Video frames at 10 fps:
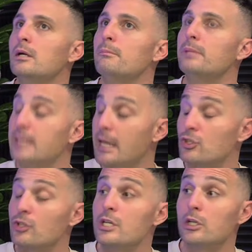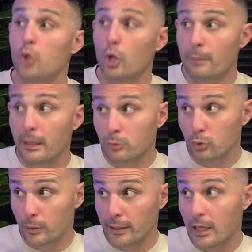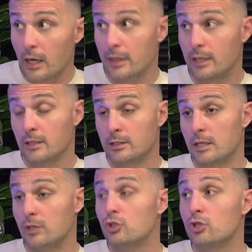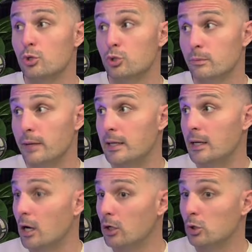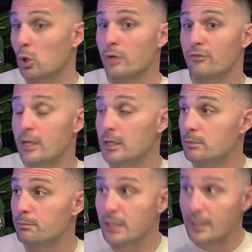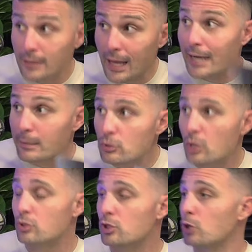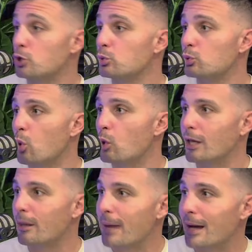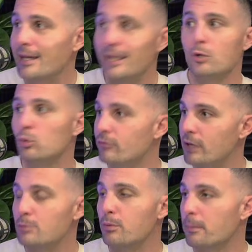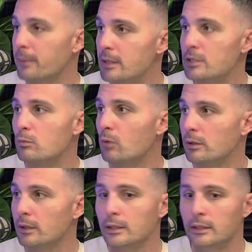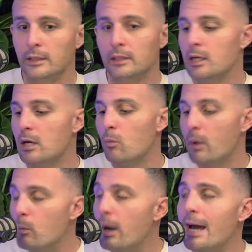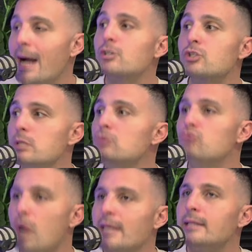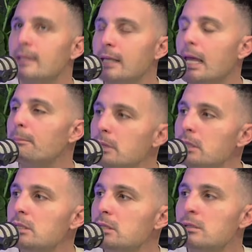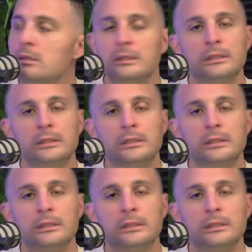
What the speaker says: But yes, I see a lot of people doing it. I see in social media a lot of these big names on social talking about getting all of these properties and whatnot. When we're actually running the numbers